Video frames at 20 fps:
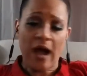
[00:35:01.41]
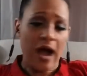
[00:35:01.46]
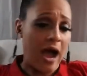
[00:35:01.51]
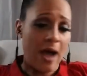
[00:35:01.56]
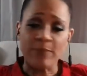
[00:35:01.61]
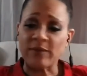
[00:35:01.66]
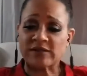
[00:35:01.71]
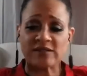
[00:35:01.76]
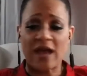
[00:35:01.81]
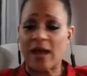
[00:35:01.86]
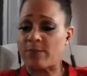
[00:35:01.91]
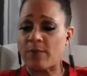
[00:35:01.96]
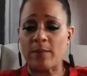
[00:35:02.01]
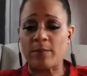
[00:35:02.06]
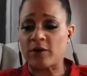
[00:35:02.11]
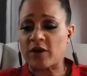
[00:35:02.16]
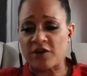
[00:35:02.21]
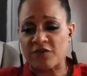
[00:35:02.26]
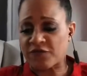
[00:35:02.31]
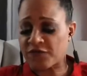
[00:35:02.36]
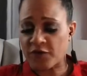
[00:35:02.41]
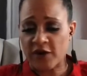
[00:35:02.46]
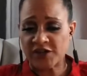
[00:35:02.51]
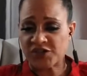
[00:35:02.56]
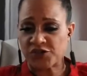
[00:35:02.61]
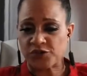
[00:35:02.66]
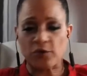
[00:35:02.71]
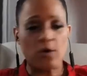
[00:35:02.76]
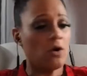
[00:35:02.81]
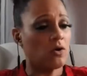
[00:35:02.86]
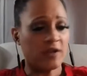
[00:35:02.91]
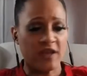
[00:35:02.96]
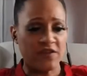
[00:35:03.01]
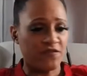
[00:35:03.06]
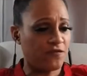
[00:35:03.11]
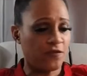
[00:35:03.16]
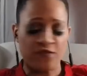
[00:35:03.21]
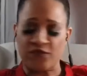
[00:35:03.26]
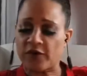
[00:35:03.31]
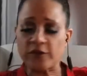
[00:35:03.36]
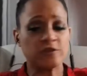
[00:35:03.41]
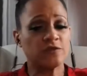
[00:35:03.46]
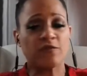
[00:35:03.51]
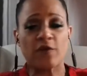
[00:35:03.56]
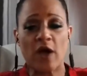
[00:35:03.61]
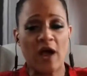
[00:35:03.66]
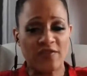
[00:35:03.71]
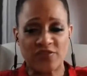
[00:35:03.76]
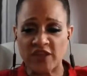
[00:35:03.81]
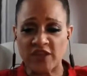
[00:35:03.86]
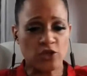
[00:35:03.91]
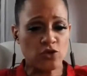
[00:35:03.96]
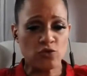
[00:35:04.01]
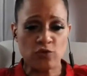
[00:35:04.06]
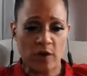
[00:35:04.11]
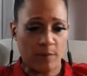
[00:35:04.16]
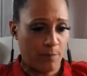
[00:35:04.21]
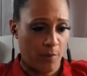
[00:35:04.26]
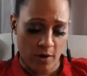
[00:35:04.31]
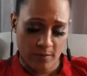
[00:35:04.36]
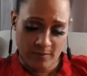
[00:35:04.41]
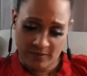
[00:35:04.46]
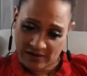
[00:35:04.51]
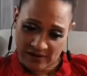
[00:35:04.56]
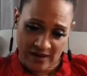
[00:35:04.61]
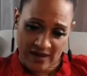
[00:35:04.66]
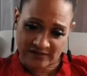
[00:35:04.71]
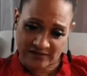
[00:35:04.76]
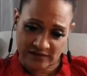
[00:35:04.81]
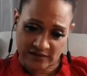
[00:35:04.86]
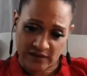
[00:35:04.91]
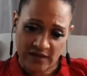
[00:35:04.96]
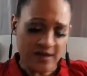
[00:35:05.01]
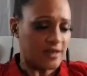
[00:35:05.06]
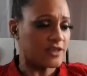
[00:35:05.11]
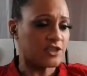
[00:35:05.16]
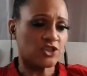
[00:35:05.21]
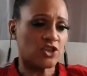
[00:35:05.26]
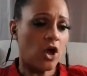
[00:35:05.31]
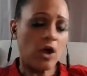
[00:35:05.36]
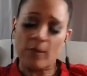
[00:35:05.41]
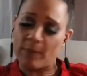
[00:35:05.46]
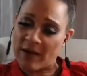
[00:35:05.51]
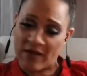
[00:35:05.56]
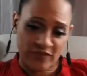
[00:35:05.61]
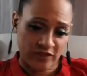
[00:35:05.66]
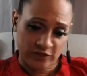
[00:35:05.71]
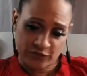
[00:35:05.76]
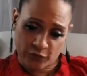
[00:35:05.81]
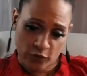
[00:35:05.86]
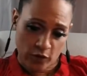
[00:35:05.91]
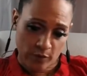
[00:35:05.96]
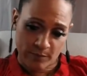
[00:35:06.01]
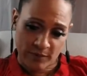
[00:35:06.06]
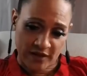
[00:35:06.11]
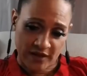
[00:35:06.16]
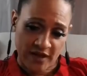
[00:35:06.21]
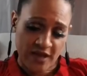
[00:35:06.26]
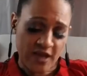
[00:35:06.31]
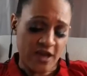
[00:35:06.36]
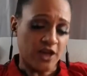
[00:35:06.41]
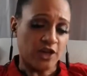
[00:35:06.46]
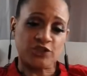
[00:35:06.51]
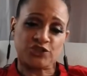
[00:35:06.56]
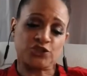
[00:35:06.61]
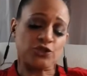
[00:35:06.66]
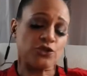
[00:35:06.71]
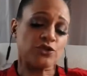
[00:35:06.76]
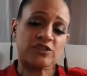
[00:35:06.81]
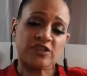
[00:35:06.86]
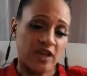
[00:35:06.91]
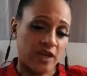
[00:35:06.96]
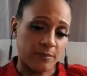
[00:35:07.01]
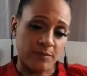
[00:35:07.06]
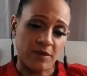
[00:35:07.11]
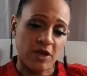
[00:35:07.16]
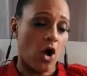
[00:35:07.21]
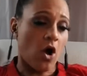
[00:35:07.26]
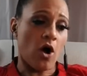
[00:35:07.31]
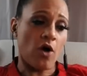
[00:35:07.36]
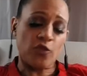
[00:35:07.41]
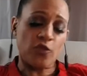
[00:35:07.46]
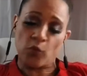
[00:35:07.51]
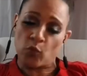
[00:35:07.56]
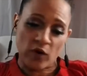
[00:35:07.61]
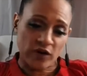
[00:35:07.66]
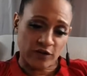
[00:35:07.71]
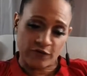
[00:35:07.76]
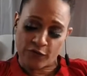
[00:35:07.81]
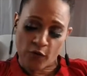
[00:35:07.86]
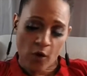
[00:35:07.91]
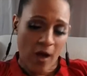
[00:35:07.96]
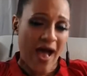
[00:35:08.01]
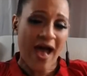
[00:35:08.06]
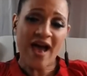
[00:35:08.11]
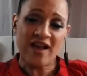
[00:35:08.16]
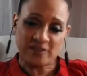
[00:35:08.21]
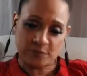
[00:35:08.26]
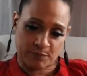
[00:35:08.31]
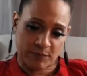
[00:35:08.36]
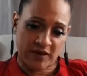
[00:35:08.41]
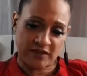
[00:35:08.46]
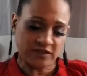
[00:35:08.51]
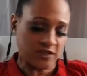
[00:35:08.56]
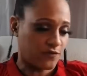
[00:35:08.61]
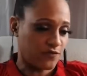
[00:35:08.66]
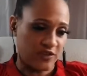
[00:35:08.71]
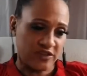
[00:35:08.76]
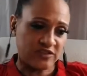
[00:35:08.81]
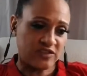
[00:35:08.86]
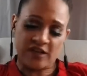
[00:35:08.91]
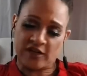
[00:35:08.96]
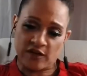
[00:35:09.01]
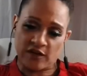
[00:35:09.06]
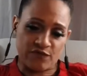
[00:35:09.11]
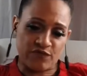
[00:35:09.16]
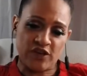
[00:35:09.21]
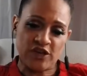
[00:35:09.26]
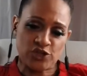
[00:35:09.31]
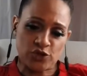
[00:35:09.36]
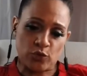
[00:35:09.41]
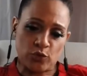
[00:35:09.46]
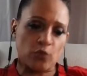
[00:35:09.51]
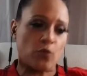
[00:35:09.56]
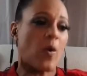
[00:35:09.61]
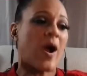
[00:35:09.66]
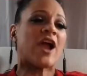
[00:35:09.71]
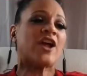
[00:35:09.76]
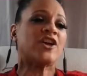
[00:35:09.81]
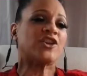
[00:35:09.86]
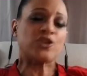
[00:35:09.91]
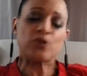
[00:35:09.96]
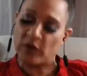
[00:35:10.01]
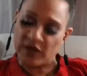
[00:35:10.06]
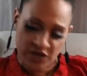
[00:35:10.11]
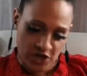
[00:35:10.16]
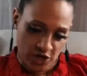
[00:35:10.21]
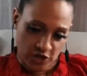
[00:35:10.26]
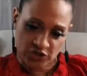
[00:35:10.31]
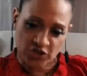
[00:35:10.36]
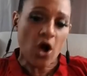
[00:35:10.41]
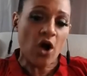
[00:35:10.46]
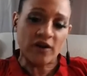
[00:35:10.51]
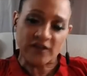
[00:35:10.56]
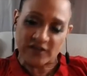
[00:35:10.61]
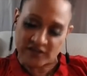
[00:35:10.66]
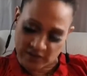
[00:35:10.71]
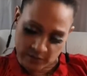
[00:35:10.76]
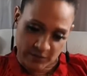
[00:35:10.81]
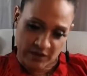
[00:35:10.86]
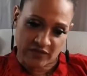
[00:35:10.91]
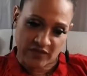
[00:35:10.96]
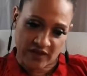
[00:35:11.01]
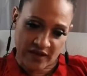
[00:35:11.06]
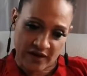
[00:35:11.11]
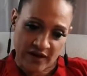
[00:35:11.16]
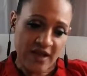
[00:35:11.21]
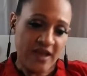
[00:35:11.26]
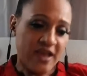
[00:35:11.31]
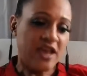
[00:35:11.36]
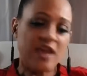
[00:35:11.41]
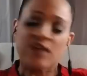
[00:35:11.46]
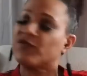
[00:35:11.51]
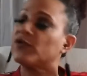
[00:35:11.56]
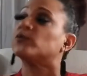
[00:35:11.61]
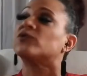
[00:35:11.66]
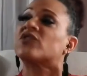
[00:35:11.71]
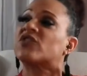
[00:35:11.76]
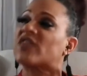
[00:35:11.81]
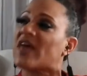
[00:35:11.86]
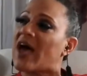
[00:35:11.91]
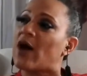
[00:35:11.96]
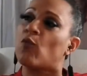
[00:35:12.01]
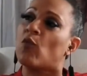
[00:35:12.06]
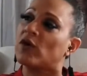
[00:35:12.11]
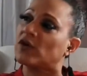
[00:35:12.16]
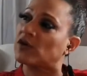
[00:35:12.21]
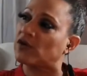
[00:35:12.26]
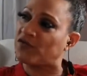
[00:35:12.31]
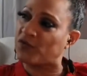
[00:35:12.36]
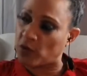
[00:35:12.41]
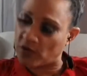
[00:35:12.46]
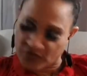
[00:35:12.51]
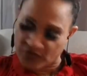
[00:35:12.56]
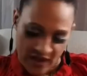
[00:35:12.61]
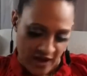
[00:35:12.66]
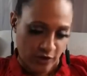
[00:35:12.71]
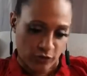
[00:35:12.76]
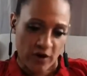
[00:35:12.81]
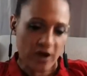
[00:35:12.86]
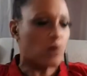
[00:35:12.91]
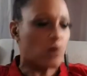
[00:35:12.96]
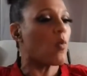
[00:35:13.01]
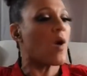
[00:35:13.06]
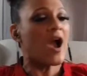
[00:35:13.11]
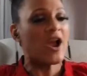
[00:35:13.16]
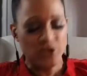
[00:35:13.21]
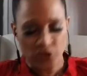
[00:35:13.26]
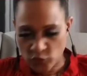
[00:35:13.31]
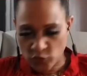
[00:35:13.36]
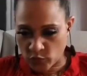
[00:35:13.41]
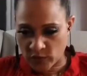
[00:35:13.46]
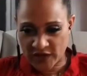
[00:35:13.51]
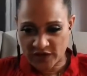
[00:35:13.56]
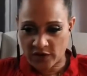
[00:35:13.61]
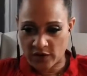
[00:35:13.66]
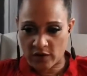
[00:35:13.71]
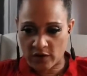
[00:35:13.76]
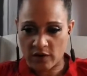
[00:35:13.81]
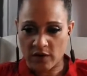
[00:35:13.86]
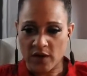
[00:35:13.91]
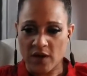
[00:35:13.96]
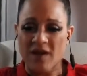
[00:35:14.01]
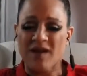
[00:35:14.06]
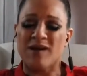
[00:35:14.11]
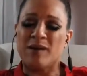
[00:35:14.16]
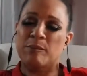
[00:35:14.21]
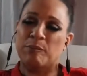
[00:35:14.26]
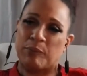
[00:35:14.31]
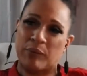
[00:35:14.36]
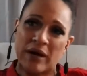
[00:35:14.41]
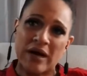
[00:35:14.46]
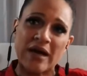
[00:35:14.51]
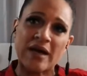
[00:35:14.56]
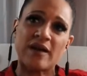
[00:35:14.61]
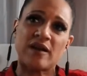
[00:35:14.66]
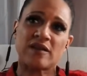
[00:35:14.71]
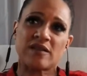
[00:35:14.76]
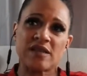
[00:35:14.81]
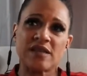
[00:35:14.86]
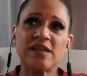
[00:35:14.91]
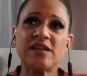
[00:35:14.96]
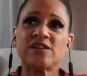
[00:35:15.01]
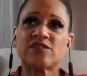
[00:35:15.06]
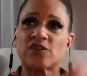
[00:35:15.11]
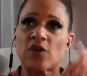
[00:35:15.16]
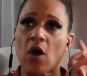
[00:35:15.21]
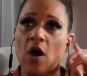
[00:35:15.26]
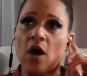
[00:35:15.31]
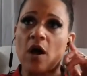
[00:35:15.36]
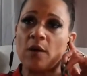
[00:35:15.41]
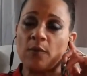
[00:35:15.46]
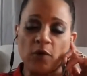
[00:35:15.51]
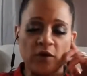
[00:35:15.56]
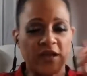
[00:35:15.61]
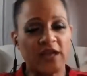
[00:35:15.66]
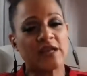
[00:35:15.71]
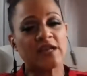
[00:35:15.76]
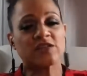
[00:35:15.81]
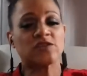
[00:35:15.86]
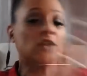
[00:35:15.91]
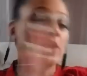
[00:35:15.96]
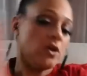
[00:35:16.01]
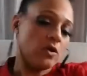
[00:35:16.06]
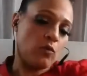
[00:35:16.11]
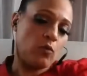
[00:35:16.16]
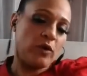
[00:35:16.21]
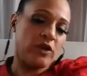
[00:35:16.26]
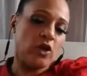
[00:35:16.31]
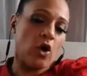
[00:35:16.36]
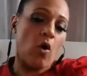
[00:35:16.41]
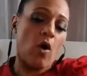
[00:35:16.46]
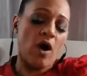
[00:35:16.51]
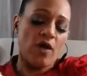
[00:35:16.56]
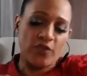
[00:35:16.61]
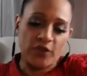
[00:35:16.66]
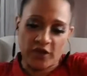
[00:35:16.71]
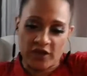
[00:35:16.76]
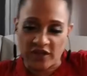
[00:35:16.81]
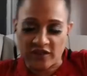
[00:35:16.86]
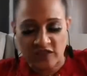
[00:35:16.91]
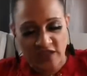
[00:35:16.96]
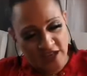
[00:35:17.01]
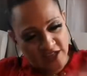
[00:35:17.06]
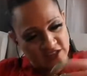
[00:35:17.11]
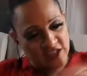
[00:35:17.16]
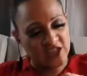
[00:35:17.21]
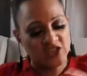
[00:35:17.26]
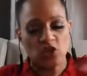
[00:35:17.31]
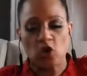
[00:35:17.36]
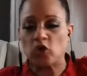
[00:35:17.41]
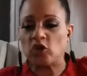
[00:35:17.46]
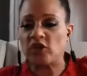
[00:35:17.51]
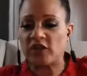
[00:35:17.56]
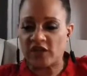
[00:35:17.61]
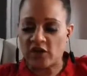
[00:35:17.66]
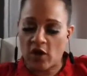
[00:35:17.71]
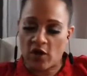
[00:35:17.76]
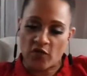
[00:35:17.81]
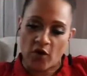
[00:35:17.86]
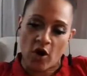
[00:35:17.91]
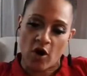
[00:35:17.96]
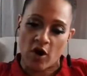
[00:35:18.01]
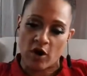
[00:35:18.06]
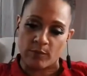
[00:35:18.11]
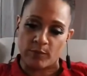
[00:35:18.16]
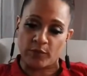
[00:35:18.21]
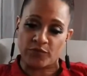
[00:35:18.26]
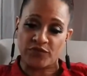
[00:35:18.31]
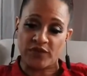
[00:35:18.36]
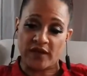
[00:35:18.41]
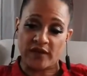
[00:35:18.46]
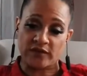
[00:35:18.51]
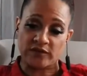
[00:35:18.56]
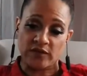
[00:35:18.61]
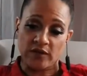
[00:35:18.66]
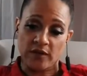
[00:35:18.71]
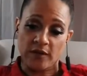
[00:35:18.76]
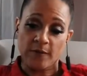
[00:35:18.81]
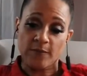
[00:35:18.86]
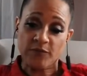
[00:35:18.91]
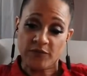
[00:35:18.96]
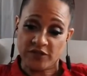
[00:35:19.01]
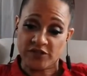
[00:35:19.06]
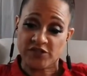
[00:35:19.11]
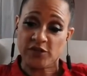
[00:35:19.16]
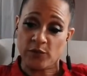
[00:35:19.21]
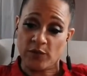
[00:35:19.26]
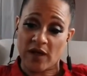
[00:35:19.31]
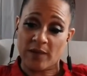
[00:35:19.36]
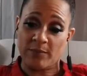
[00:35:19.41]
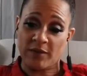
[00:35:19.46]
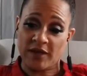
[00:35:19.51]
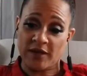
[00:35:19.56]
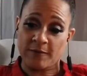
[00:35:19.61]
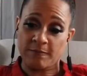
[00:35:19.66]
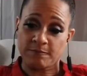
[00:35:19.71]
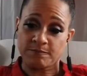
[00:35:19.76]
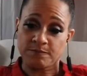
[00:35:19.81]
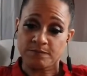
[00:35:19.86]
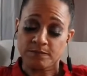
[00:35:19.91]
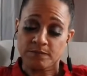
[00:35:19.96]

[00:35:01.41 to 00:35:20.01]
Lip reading: I'm the type, I'm going to confront you. Okay, first of all, I think you're compartmentalizing. Let's talk about this for a minute, because you're telling me all the wonderful aspects of this individual. Why are you in here talking to me then? If it was that wonderful and that great, why are you in here? But these are, okay, we know all the good things. Let's go look at all the horrible things. You see what I mean?